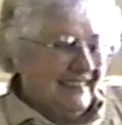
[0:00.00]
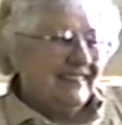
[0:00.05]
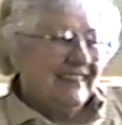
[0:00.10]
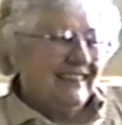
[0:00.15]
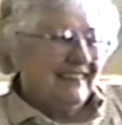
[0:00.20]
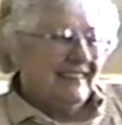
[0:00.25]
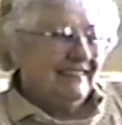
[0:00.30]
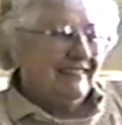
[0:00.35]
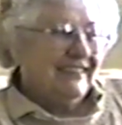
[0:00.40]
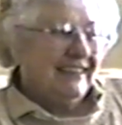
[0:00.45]

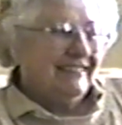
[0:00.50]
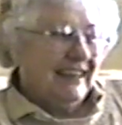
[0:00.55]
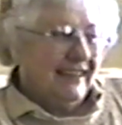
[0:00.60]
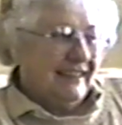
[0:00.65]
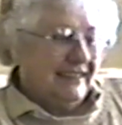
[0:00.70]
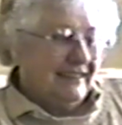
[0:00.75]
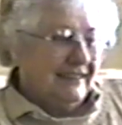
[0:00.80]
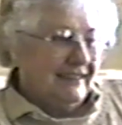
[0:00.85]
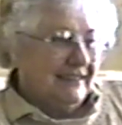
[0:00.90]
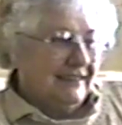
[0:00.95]
Well, we
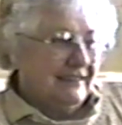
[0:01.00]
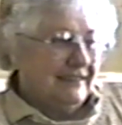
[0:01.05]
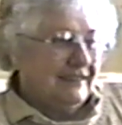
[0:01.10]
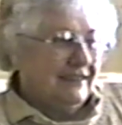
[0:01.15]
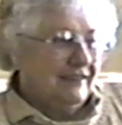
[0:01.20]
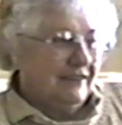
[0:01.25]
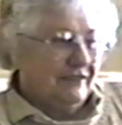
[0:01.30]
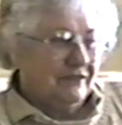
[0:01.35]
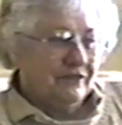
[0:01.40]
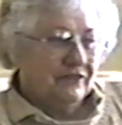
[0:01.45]
had
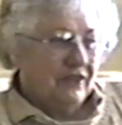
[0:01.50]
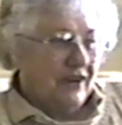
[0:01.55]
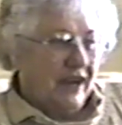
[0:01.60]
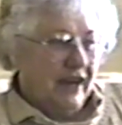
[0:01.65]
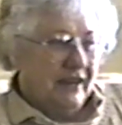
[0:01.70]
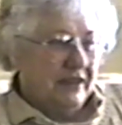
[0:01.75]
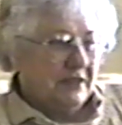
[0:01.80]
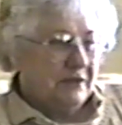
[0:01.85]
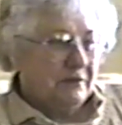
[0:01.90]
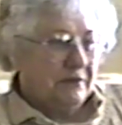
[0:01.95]
on
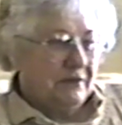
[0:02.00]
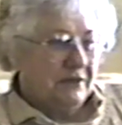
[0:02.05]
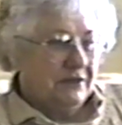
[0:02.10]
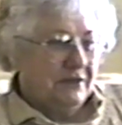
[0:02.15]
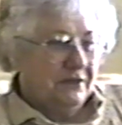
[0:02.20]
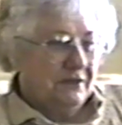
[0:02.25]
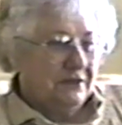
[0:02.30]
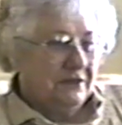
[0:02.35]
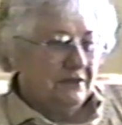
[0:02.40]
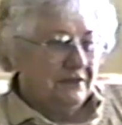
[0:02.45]
Fridays we'd
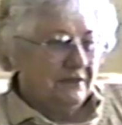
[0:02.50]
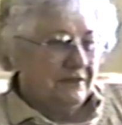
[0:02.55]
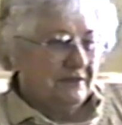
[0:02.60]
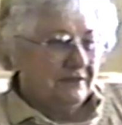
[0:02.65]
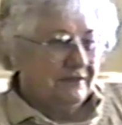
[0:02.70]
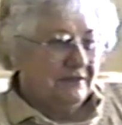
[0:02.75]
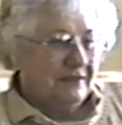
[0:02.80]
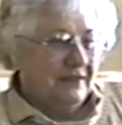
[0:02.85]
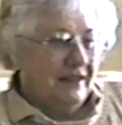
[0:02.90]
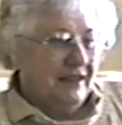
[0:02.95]

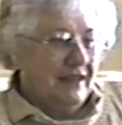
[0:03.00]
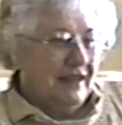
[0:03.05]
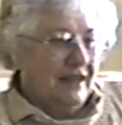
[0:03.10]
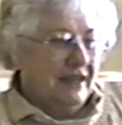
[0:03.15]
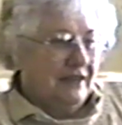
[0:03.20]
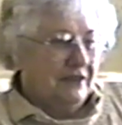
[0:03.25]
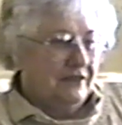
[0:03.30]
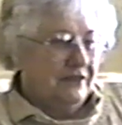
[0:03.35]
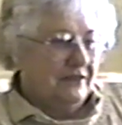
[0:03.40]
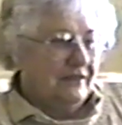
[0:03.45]

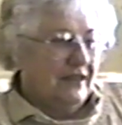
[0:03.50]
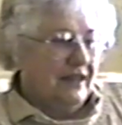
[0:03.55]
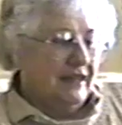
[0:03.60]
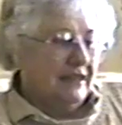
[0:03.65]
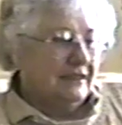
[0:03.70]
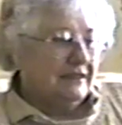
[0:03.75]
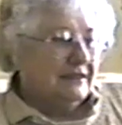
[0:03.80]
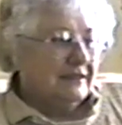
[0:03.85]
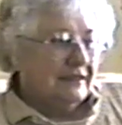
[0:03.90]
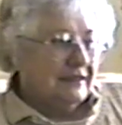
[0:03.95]
do
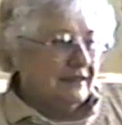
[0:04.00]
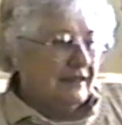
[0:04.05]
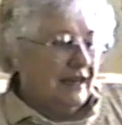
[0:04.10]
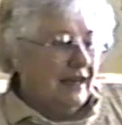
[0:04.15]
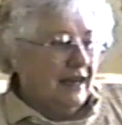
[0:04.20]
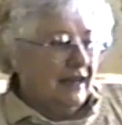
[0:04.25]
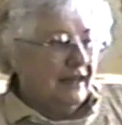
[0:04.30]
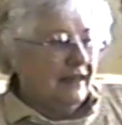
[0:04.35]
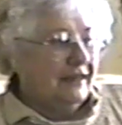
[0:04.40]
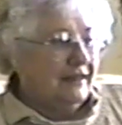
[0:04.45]
that,
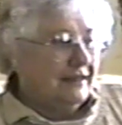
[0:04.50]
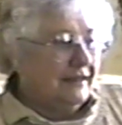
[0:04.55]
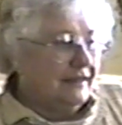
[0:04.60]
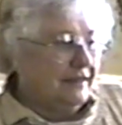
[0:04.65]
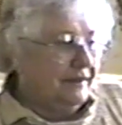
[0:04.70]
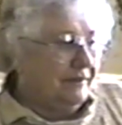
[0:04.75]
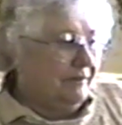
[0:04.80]
and